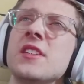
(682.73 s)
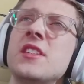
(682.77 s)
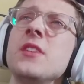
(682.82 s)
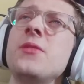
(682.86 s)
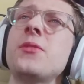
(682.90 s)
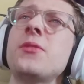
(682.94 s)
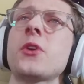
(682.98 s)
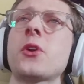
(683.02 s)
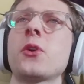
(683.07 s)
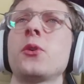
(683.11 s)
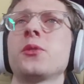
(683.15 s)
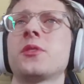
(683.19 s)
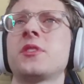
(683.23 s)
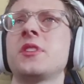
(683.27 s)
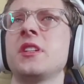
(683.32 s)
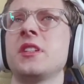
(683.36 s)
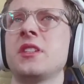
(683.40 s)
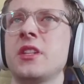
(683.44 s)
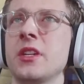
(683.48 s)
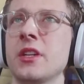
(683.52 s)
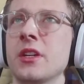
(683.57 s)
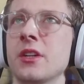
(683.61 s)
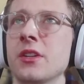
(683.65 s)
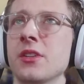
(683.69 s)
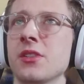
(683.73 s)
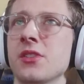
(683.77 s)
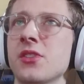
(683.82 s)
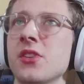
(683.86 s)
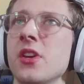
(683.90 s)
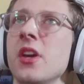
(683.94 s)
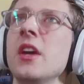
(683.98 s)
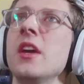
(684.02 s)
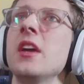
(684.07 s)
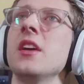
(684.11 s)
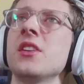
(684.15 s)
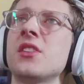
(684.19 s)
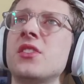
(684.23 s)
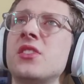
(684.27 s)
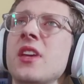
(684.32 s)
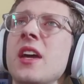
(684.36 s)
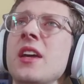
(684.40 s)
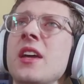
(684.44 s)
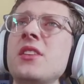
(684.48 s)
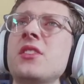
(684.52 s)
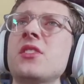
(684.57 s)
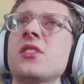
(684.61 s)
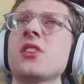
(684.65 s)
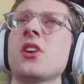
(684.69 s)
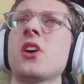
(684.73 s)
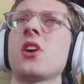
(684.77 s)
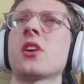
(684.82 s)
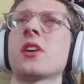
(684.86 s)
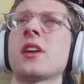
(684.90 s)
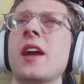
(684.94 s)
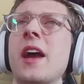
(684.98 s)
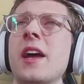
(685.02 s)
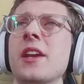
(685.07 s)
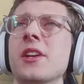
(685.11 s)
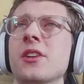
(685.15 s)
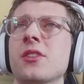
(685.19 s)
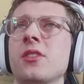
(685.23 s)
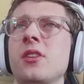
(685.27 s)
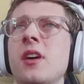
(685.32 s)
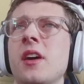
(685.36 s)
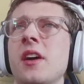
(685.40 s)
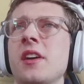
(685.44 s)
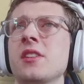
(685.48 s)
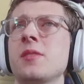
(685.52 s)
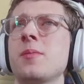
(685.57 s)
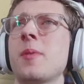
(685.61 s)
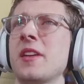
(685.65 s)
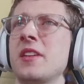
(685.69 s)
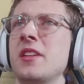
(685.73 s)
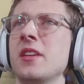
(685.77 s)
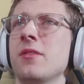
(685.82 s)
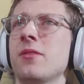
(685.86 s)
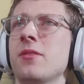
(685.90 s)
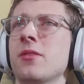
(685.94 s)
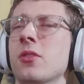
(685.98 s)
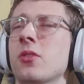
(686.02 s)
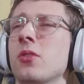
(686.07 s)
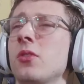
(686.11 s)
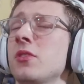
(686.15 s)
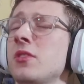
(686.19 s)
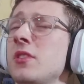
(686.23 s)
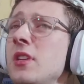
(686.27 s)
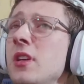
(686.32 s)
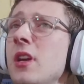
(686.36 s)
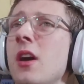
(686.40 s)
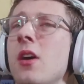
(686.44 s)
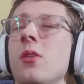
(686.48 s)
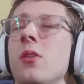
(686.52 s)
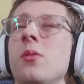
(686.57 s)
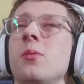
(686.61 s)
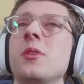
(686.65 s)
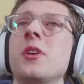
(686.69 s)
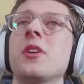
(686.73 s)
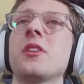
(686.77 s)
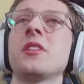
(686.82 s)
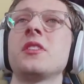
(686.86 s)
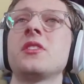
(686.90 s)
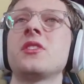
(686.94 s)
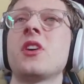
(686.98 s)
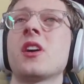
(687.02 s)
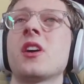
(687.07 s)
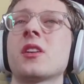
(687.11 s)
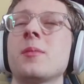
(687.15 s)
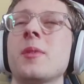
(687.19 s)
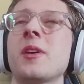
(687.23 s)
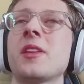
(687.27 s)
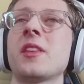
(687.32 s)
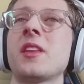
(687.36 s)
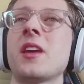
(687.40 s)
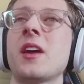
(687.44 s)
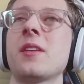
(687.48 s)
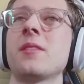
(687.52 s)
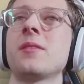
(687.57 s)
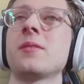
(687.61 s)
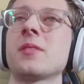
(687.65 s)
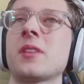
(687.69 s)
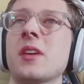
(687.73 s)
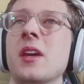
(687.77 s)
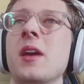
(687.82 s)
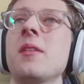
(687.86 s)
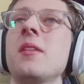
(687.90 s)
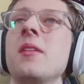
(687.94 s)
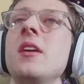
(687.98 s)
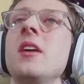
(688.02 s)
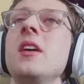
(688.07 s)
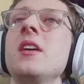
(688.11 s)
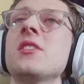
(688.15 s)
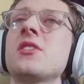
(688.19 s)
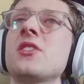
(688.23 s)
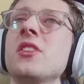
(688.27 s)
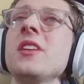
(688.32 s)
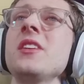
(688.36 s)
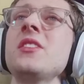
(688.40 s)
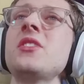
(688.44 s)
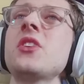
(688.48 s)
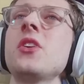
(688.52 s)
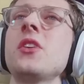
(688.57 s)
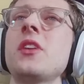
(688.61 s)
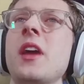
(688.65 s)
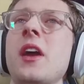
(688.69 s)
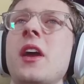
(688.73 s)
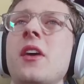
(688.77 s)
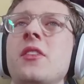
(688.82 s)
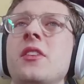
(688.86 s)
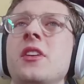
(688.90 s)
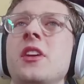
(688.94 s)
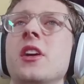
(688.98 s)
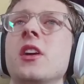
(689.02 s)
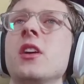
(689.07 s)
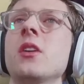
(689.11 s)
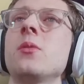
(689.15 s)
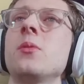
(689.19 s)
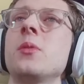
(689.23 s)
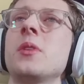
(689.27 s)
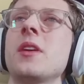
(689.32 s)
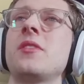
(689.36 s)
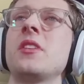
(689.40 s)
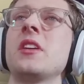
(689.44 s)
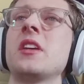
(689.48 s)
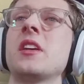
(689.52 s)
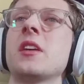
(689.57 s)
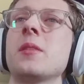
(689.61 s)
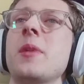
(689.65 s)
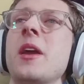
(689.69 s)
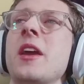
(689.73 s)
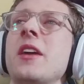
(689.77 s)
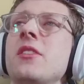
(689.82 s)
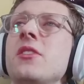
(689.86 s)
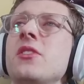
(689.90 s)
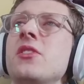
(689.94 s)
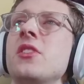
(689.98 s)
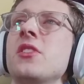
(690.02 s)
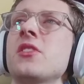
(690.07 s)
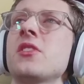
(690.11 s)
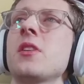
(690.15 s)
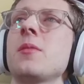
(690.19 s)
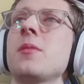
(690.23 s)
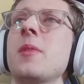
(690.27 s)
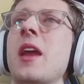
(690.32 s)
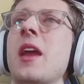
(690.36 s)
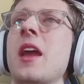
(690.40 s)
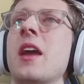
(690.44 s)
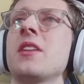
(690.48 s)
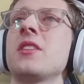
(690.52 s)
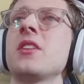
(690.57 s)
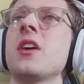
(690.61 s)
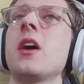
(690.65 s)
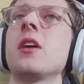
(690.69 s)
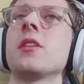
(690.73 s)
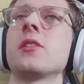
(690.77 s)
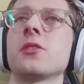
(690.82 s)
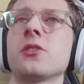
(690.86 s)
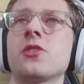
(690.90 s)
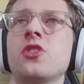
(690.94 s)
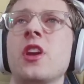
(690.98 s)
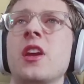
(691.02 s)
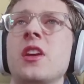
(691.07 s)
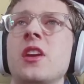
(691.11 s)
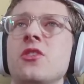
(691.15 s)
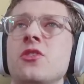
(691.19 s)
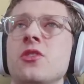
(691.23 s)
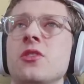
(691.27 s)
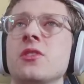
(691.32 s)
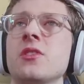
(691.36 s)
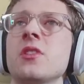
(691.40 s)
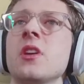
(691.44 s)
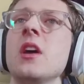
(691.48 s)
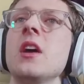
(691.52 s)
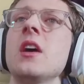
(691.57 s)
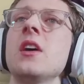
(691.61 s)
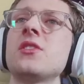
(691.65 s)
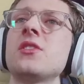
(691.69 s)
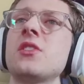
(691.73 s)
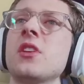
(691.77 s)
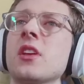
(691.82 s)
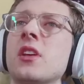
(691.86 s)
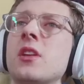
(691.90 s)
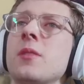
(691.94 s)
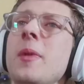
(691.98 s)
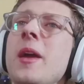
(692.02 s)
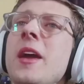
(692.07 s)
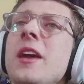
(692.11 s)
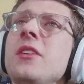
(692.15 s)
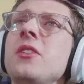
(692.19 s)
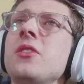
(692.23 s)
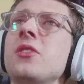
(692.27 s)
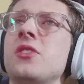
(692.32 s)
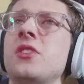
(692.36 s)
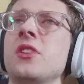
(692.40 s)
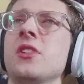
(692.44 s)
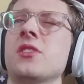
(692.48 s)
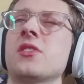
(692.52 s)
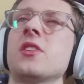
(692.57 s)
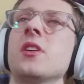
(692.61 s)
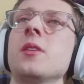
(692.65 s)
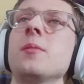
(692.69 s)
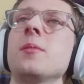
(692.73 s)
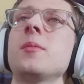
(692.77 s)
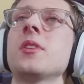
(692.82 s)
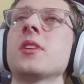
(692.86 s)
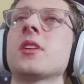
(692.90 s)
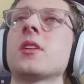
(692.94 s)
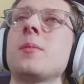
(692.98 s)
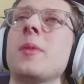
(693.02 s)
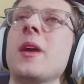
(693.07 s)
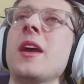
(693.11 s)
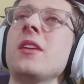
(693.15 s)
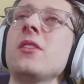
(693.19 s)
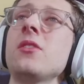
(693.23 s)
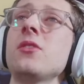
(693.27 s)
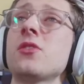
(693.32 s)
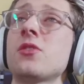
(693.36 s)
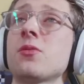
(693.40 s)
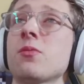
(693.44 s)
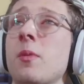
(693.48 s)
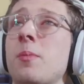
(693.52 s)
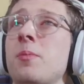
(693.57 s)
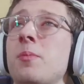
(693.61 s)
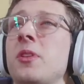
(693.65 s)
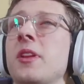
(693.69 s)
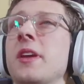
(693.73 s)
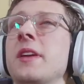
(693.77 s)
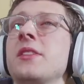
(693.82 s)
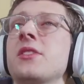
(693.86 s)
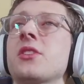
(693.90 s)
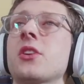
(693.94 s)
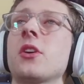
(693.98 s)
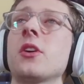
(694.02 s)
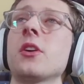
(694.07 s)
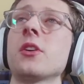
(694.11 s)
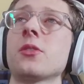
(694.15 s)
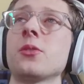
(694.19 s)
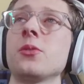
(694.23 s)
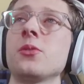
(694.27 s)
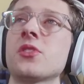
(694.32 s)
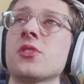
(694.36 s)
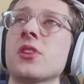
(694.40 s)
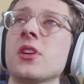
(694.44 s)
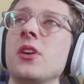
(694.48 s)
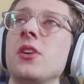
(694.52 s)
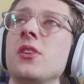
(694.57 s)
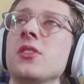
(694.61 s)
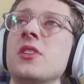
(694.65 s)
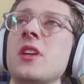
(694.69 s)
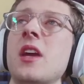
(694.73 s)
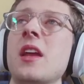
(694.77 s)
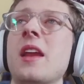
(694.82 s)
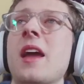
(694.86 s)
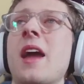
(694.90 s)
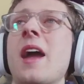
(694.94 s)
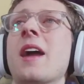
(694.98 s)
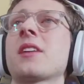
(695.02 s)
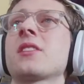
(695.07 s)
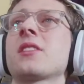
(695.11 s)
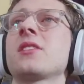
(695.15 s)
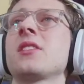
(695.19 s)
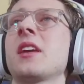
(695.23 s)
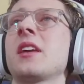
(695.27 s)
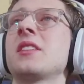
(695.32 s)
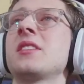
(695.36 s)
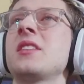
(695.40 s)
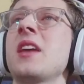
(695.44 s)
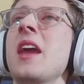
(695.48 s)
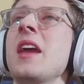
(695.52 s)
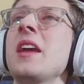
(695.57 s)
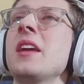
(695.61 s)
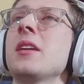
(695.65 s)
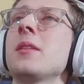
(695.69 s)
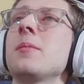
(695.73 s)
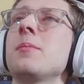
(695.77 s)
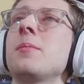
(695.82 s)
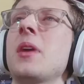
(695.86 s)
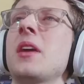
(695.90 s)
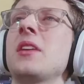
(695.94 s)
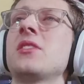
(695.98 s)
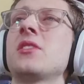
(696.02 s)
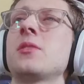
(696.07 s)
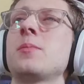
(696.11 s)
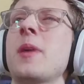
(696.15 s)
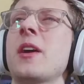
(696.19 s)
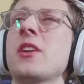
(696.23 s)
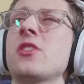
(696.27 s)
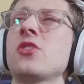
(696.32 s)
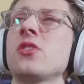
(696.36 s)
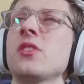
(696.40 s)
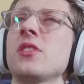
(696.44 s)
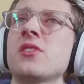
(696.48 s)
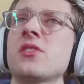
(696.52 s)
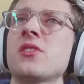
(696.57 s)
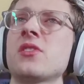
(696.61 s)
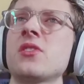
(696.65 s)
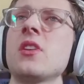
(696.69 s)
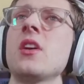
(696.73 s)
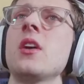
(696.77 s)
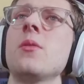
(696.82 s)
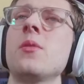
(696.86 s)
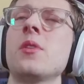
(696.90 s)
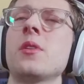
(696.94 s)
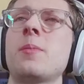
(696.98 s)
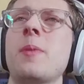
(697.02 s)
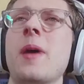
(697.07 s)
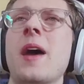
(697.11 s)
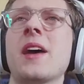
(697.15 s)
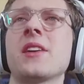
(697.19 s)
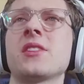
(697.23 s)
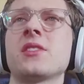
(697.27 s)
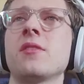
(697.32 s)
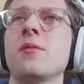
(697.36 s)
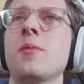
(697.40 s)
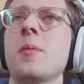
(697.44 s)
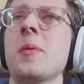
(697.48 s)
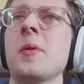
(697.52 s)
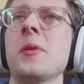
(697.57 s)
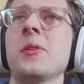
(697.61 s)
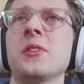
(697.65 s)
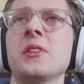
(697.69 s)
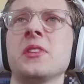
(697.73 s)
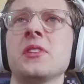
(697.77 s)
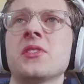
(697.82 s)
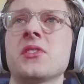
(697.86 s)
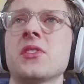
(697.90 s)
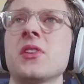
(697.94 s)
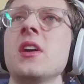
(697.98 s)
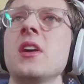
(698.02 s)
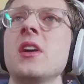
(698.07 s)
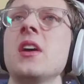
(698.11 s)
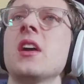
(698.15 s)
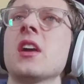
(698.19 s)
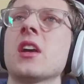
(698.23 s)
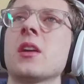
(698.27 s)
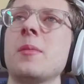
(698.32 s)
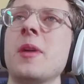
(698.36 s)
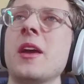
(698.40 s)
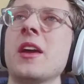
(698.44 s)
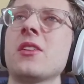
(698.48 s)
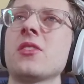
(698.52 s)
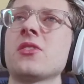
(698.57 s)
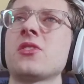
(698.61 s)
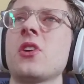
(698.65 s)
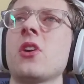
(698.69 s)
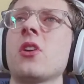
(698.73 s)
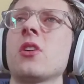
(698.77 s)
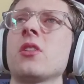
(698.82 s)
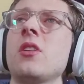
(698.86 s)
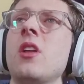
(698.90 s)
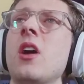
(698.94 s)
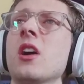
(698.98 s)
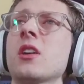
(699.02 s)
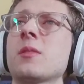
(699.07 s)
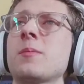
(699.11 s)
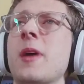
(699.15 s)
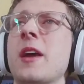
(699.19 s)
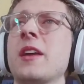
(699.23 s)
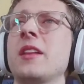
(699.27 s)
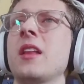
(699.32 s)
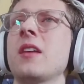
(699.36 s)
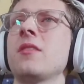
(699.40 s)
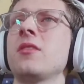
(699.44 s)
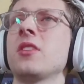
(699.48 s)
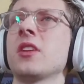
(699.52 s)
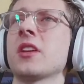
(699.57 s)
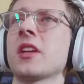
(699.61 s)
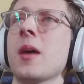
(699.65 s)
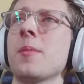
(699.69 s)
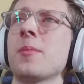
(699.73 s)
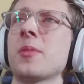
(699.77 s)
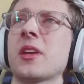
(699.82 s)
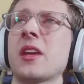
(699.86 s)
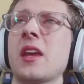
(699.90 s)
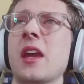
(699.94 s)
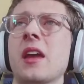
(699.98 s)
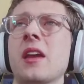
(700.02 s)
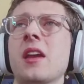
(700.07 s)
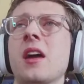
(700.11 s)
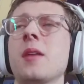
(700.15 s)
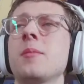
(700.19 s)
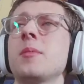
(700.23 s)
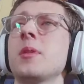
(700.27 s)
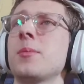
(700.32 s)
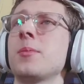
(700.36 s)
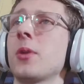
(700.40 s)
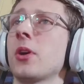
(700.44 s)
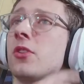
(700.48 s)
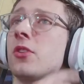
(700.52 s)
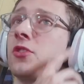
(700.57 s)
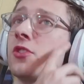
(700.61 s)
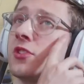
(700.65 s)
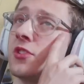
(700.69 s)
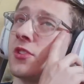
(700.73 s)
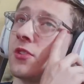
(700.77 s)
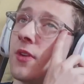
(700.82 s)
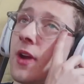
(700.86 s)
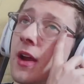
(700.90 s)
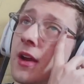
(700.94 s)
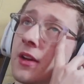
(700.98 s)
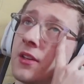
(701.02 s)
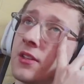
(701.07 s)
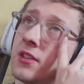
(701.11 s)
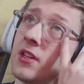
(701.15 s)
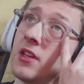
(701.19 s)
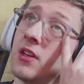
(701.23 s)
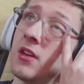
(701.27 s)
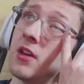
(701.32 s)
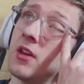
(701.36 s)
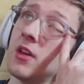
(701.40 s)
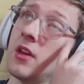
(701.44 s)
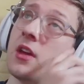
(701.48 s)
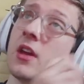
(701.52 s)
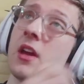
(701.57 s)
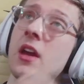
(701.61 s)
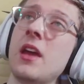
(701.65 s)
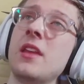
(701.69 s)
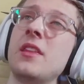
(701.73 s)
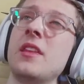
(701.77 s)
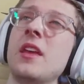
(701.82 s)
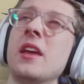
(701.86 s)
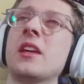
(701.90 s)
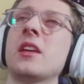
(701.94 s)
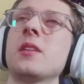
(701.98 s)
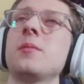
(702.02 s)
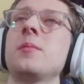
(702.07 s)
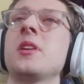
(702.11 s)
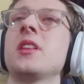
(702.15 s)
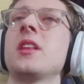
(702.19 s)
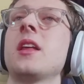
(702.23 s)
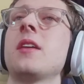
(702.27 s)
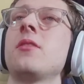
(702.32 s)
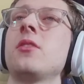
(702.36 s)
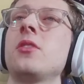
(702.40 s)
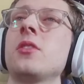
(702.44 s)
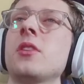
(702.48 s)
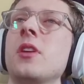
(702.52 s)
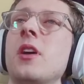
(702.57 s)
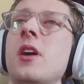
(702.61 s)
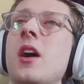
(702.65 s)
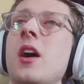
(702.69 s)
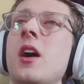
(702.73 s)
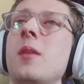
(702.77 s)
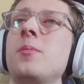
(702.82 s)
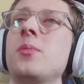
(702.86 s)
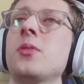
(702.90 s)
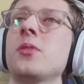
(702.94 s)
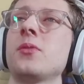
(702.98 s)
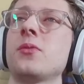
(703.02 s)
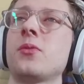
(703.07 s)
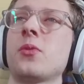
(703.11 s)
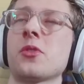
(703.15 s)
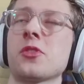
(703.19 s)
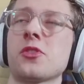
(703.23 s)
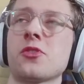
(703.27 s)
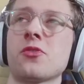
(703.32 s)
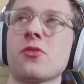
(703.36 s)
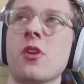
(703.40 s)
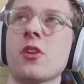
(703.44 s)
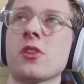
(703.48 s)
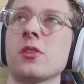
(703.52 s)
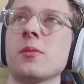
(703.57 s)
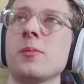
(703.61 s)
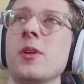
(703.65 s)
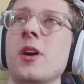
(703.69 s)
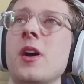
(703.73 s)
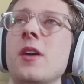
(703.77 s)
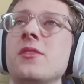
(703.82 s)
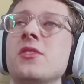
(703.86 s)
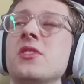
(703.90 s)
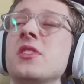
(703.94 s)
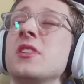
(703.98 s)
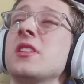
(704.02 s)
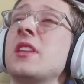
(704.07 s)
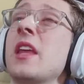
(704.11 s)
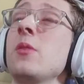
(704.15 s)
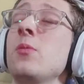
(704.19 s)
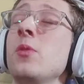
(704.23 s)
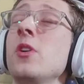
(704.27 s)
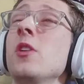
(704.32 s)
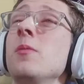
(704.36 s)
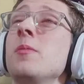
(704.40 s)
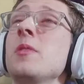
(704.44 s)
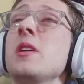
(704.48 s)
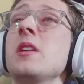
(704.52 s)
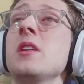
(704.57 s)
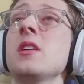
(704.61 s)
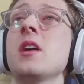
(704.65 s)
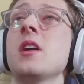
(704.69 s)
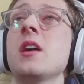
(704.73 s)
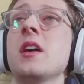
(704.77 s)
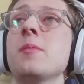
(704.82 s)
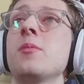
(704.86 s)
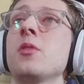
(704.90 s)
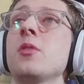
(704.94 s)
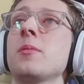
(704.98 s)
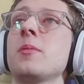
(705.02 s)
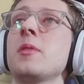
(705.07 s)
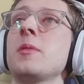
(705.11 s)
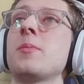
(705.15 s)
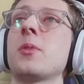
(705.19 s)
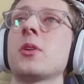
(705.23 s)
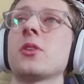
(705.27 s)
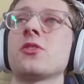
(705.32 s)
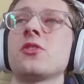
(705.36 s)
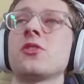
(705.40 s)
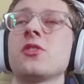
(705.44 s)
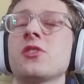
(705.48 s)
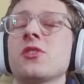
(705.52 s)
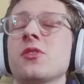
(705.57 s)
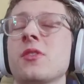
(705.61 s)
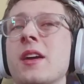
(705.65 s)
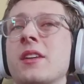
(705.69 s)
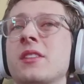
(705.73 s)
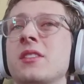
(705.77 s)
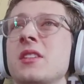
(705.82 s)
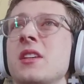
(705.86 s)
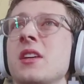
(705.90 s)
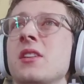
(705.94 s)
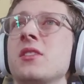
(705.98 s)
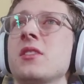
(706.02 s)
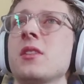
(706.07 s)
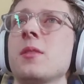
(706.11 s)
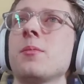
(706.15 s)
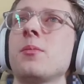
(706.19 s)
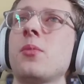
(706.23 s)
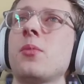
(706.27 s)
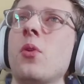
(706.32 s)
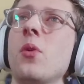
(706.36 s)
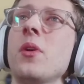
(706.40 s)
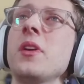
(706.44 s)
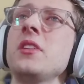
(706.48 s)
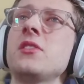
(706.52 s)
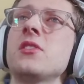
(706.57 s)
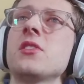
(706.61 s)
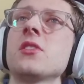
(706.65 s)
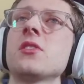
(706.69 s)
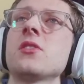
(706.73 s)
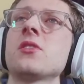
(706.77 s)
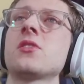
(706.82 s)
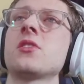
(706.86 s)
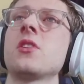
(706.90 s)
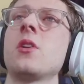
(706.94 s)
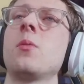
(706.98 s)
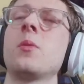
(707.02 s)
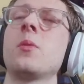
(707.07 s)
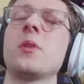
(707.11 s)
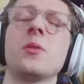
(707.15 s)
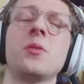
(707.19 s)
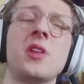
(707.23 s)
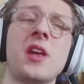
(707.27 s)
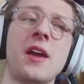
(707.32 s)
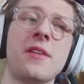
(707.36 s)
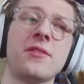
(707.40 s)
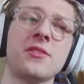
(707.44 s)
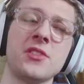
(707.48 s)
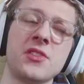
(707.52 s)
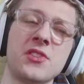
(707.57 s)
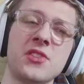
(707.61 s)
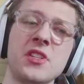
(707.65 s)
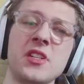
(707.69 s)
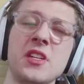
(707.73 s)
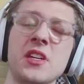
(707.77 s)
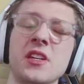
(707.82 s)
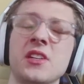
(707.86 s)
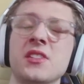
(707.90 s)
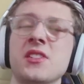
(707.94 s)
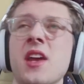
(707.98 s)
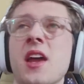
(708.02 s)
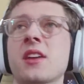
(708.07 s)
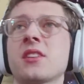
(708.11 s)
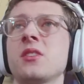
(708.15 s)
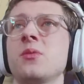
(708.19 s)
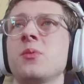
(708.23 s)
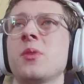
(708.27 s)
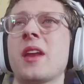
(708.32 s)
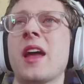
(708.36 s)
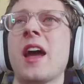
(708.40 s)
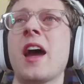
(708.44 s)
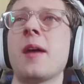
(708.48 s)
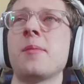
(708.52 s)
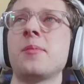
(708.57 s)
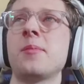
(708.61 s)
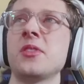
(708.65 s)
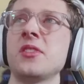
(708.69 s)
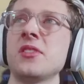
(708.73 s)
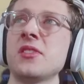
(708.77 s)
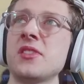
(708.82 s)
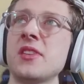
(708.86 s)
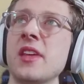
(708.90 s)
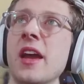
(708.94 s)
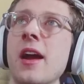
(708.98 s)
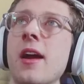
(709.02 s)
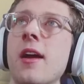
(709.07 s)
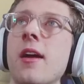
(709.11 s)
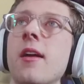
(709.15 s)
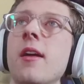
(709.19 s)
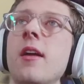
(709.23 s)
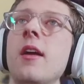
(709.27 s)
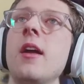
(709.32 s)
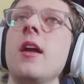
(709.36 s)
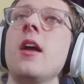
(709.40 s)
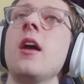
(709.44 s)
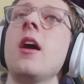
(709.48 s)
Difficulty tiers. Sets are categorized by difficulty. Oh, we already talked about that. Okay. So let's go down here. We have the commander system and other changes. So the commander system, commanders replace current crew skills and act like tank-based specialists with passive abilities. Commanders are unlocked by leveling up and cannot be purchased directly, and they can be leveled up for stronger buffs. They will be able to be purchased directly at some point, so we will have to see exactly what happens there.